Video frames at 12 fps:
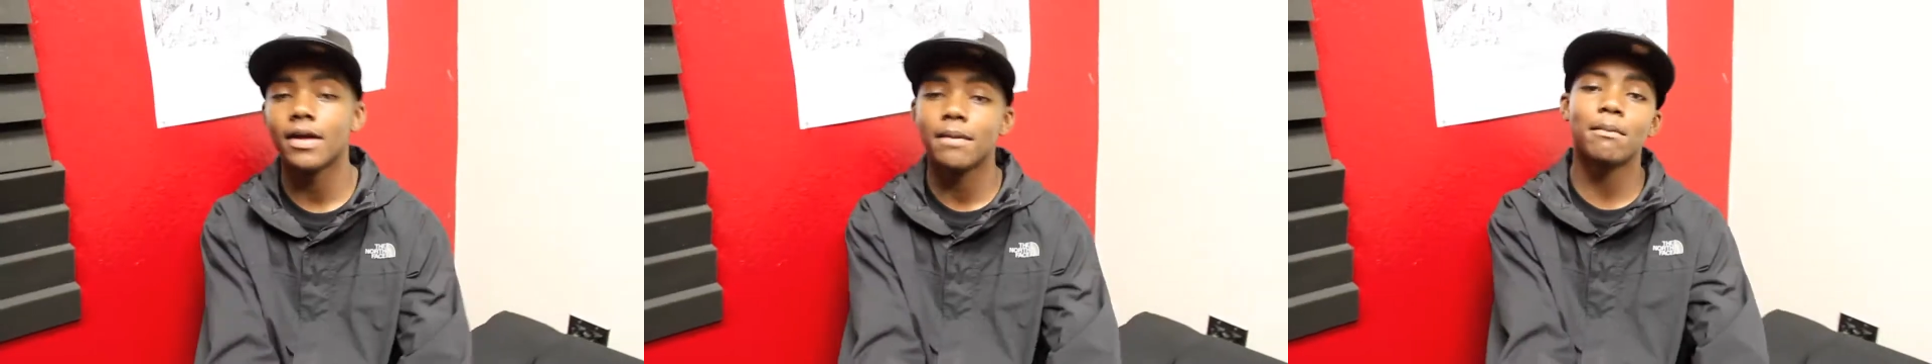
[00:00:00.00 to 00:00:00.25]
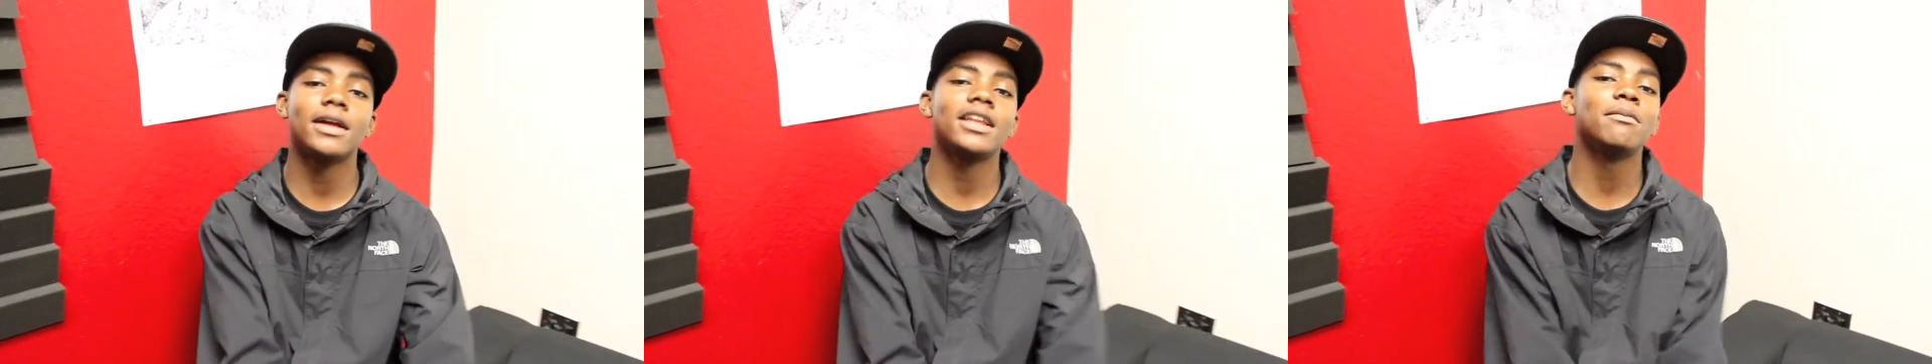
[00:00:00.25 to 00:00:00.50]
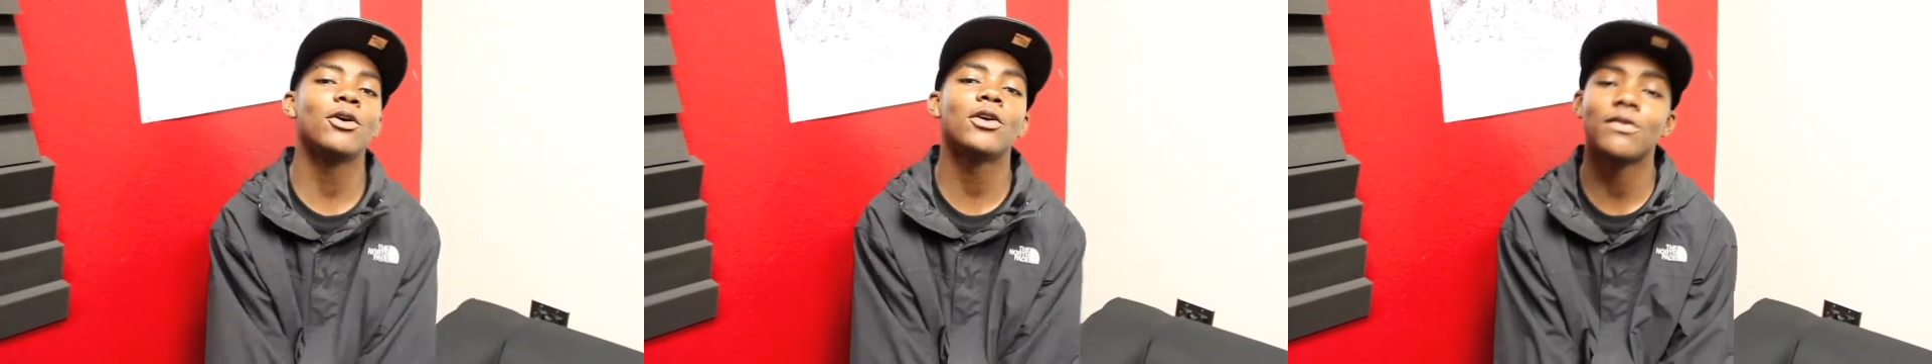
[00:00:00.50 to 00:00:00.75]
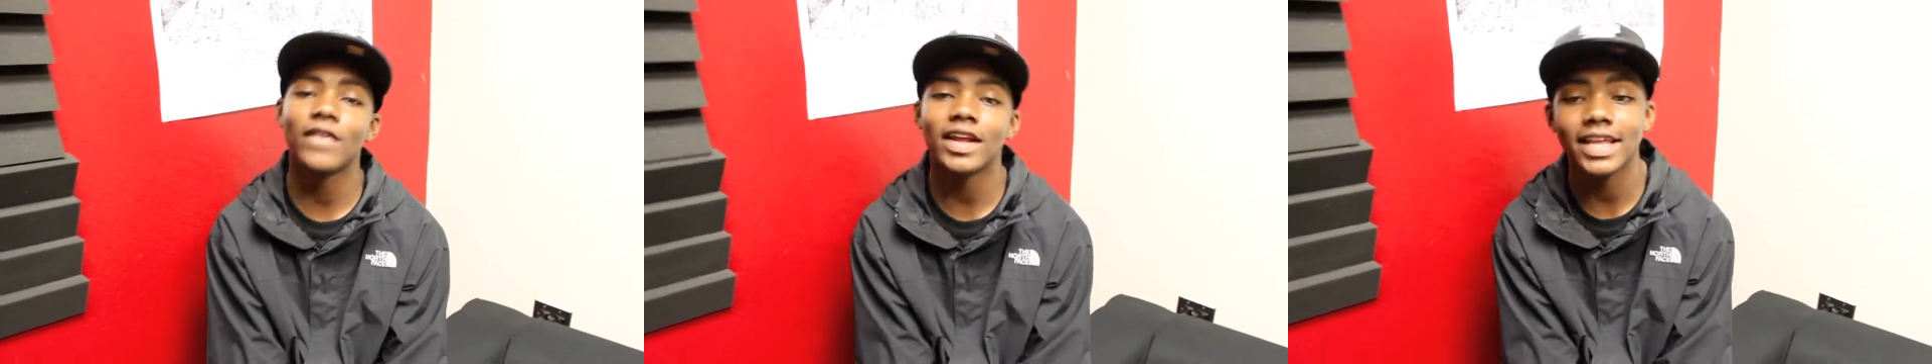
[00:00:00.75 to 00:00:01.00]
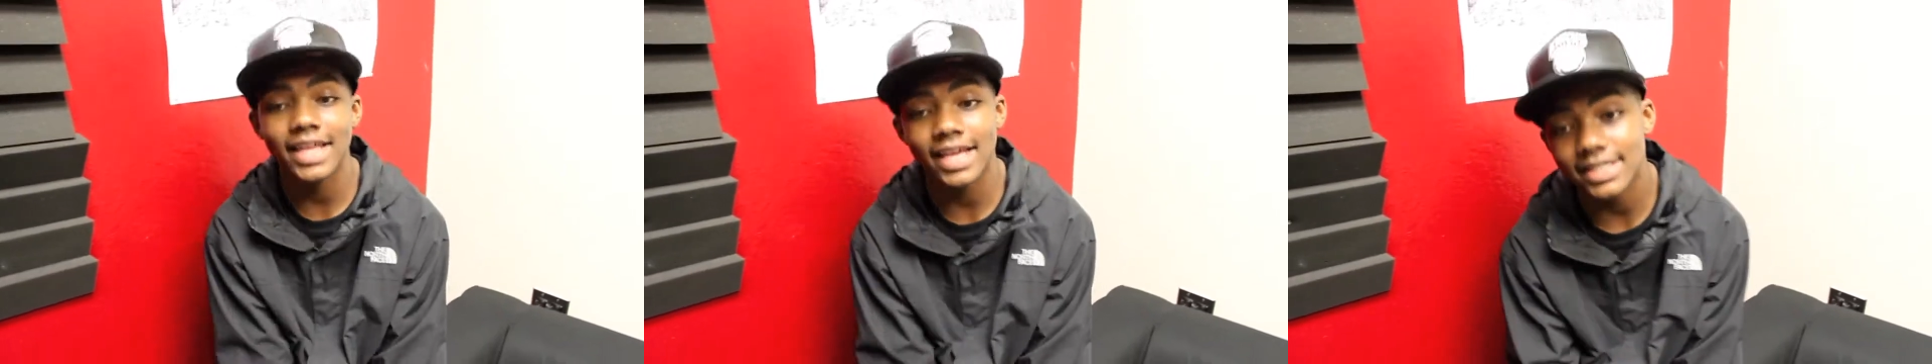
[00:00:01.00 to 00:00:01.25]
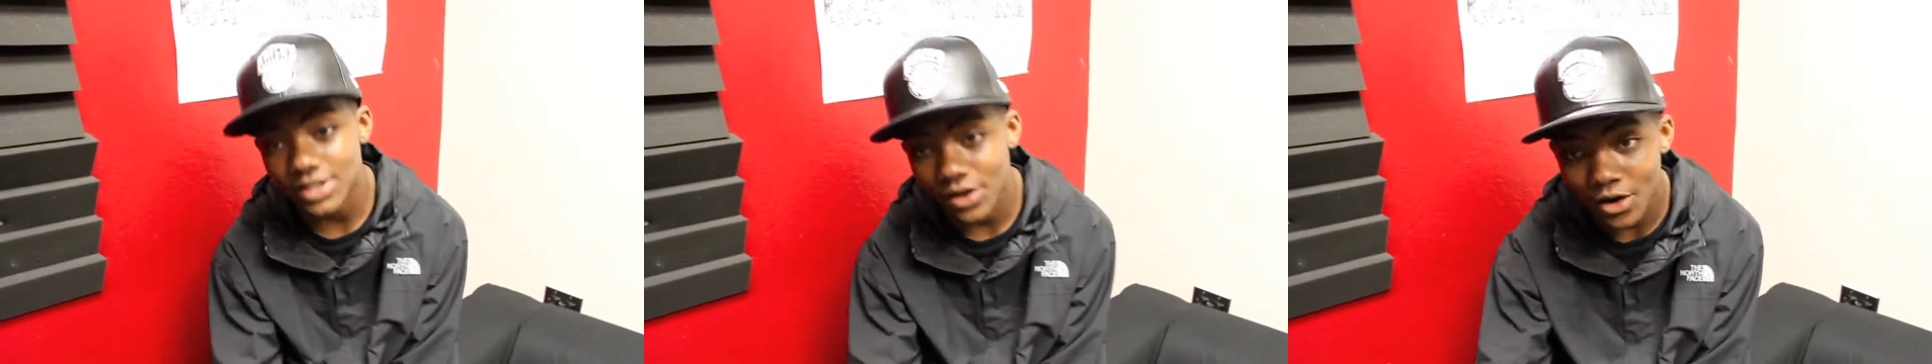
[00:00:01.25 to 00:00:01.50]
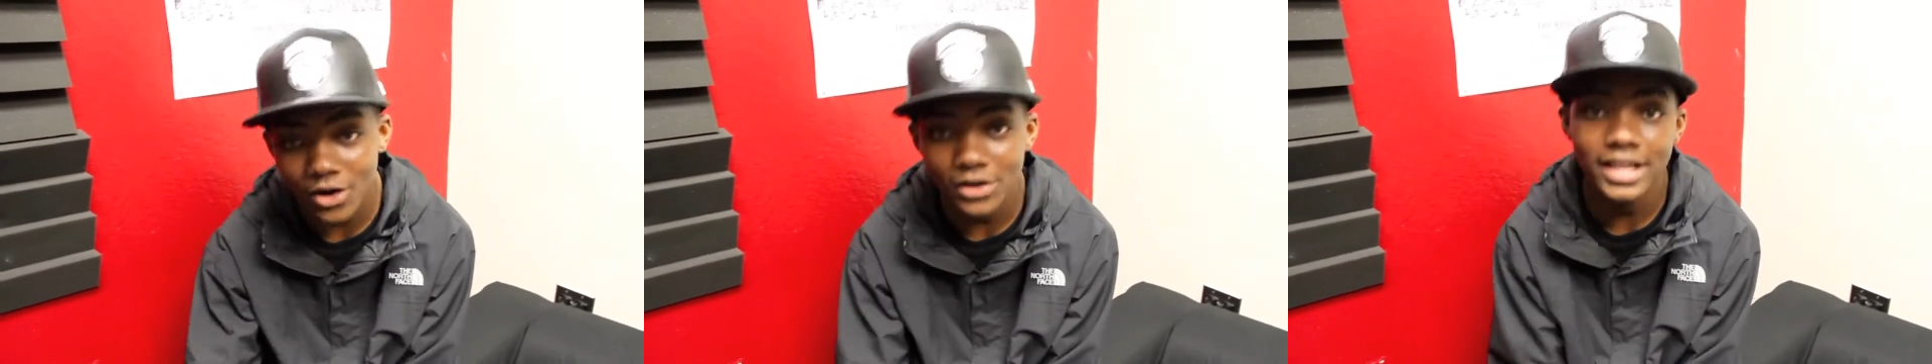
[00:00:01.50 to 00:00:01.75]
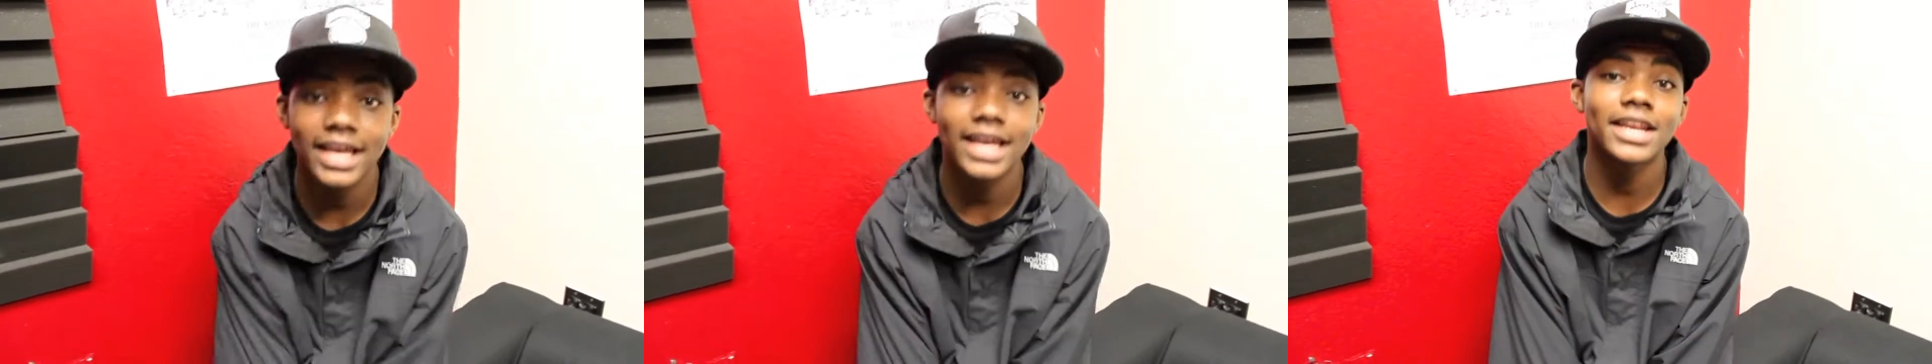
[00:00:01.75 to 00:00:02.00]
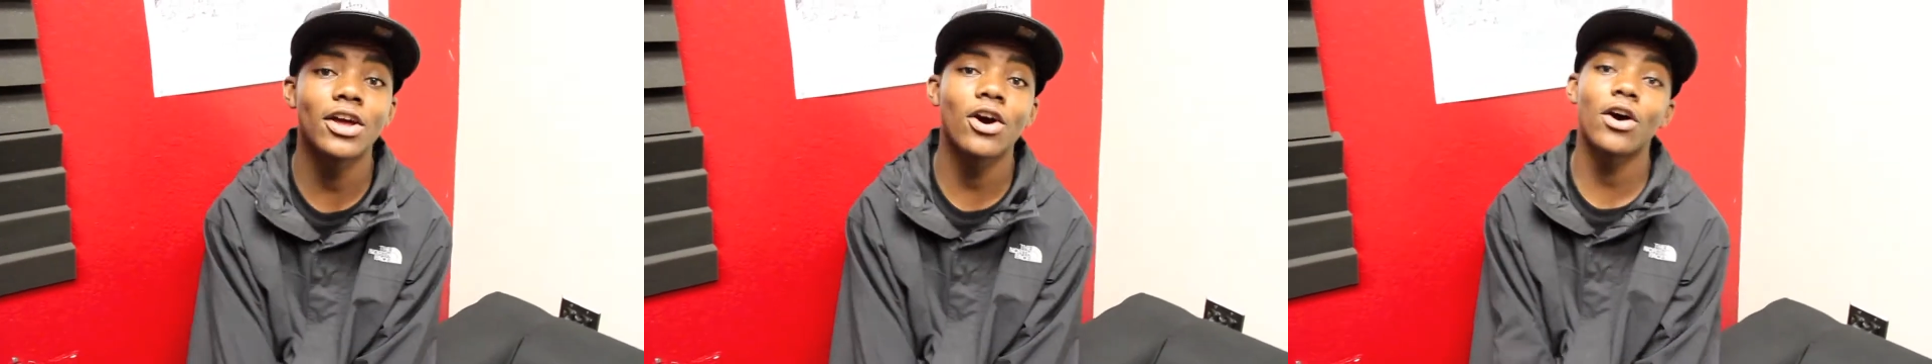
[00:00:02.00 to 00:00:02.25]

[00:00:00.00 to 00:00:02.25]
Money motivated, yes, all day and all